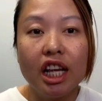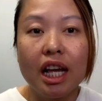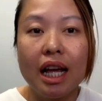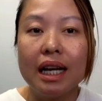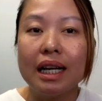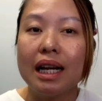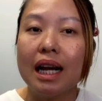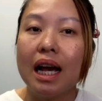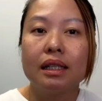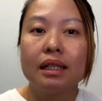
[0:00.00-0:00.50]

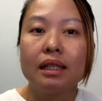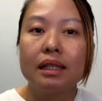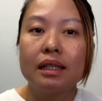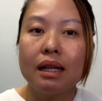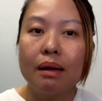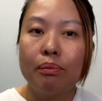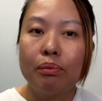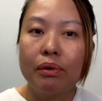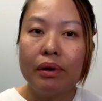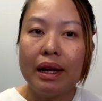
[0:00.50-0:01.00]
in a
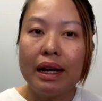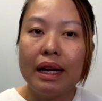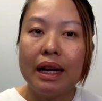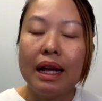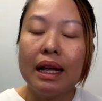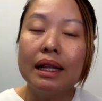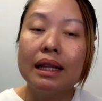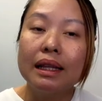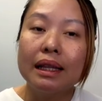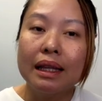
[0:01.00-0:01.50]

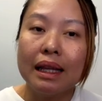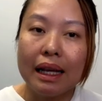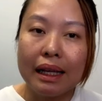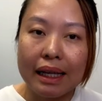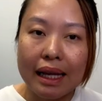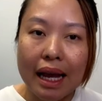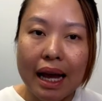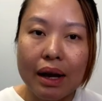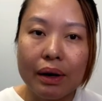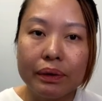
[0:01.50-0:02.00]
separated
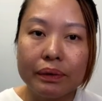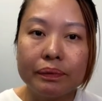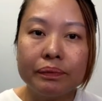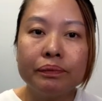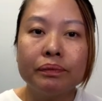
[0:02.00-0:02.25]
account.